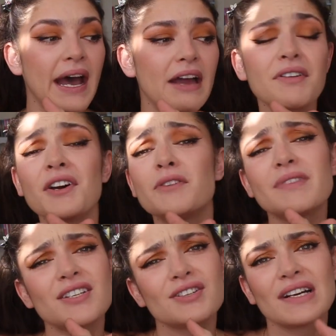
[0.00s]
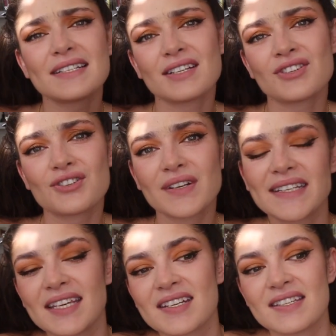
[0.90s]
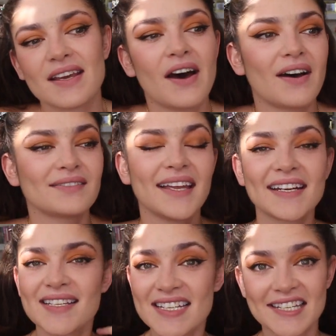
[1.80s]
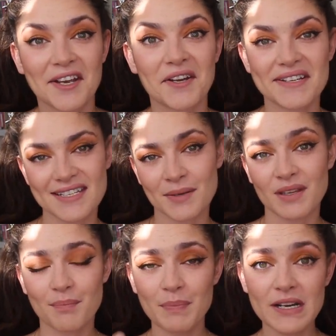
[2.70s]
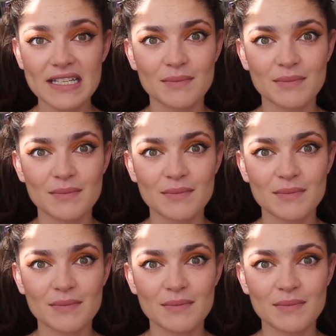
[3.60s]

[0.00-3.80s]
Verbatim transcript: I really hope that you guys enjoyed this, uh, liked listening to some of the books.